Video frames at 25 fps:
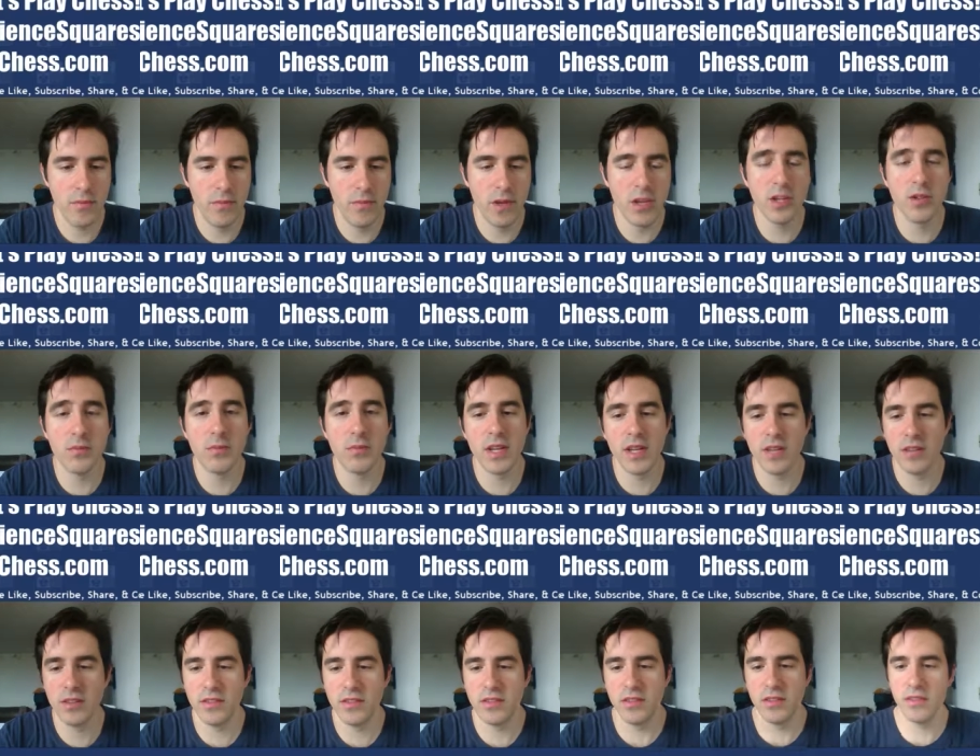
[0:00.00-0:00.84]
Bishop
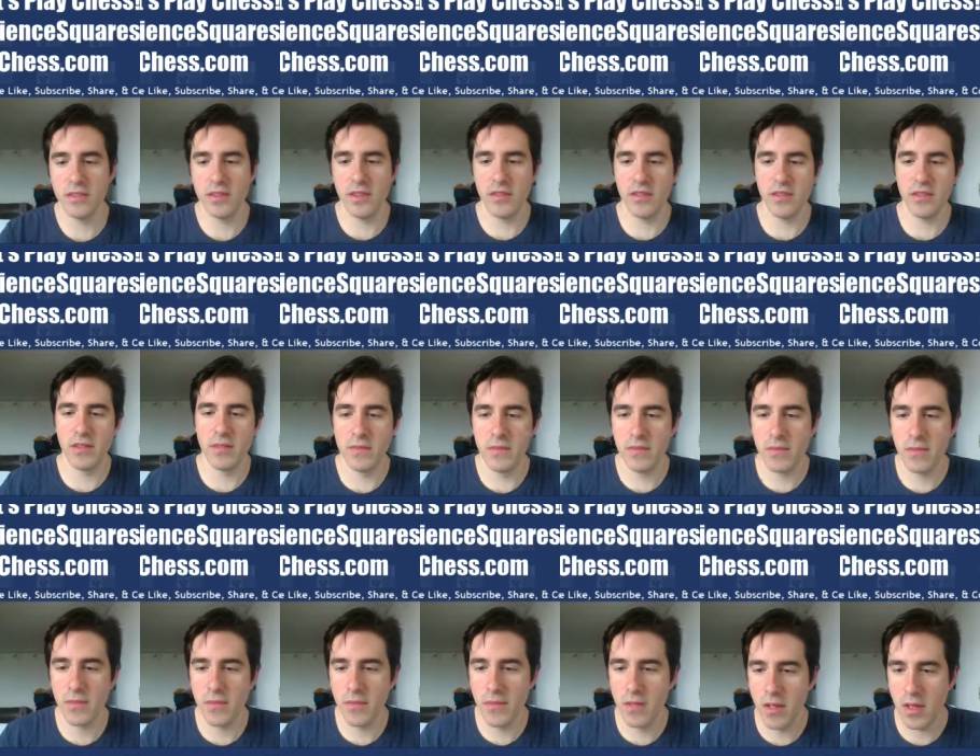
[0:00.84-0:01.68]
takes d7.
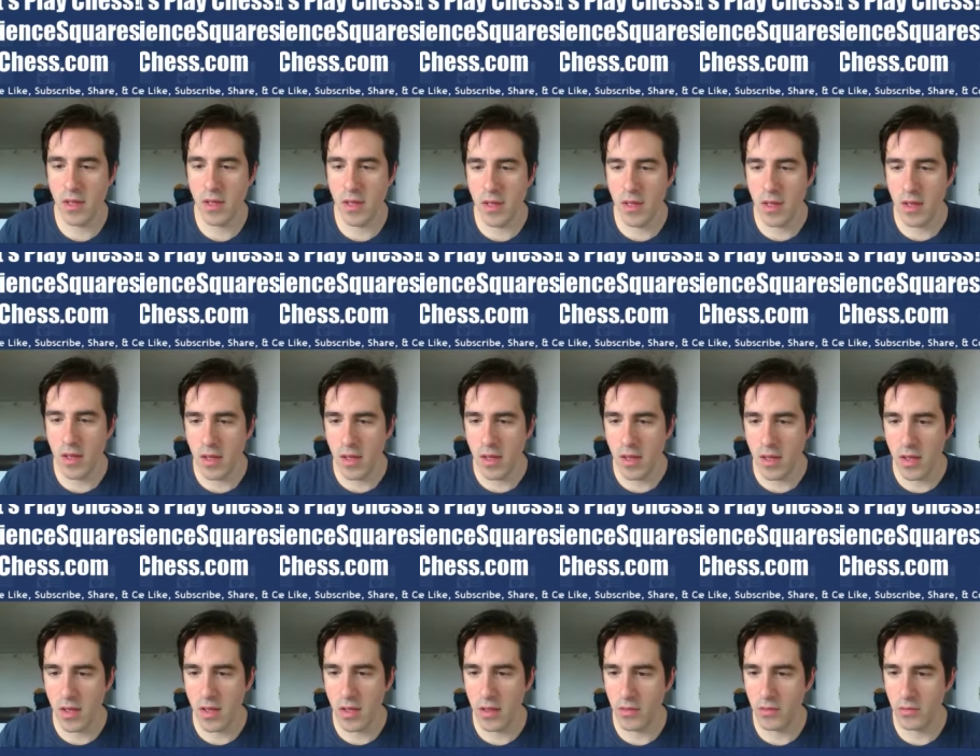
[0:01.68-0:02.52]

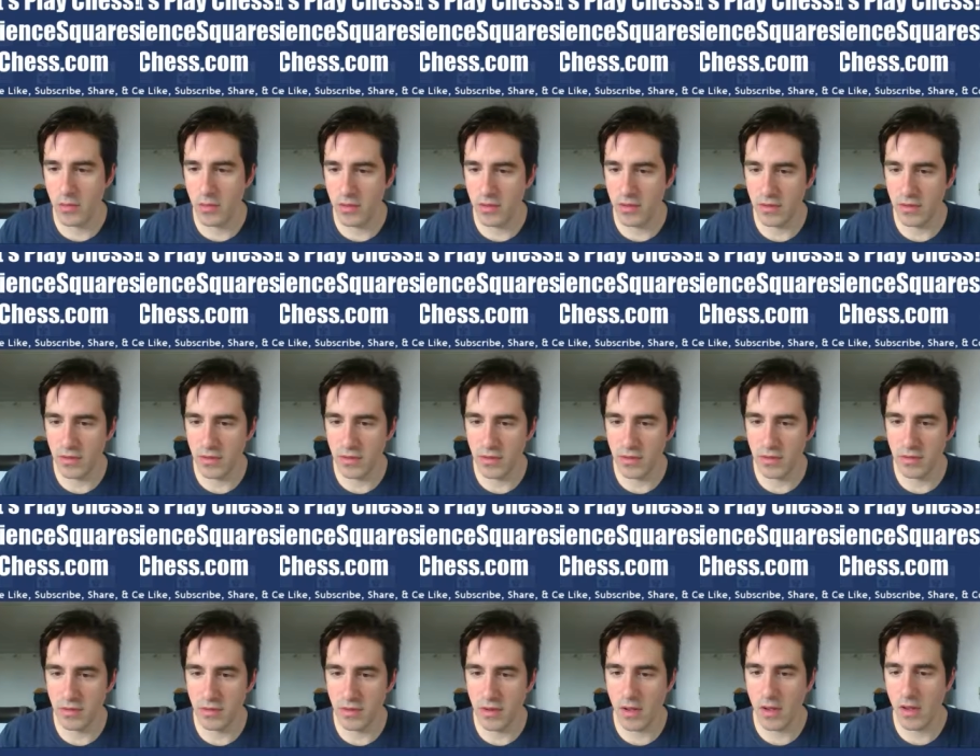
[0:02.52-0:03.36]
What is
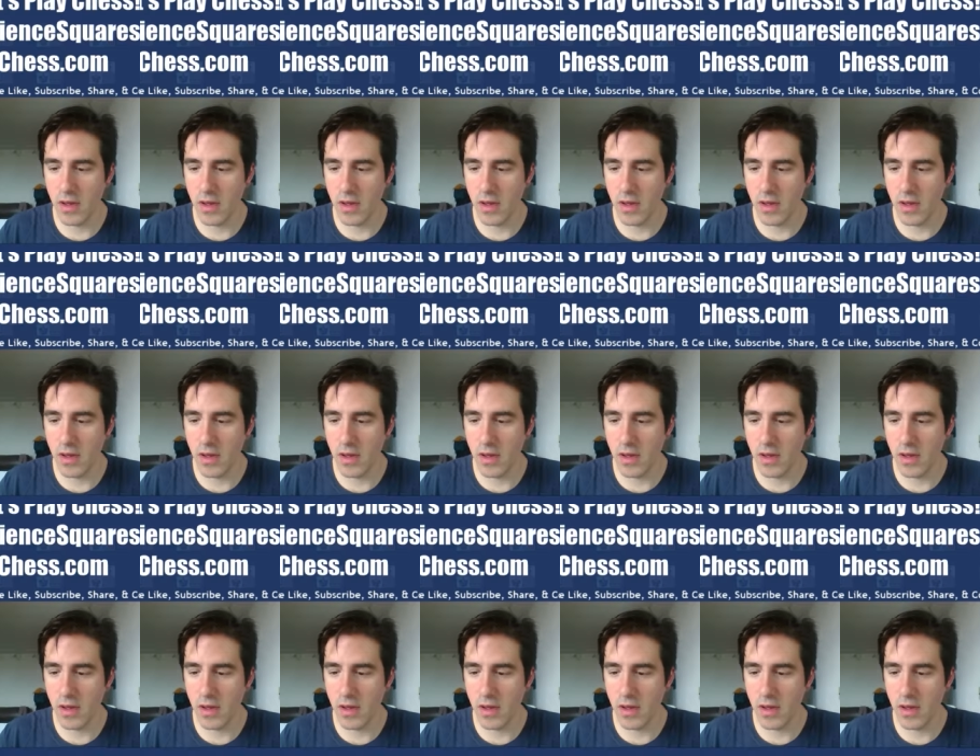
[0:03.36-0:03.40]
this?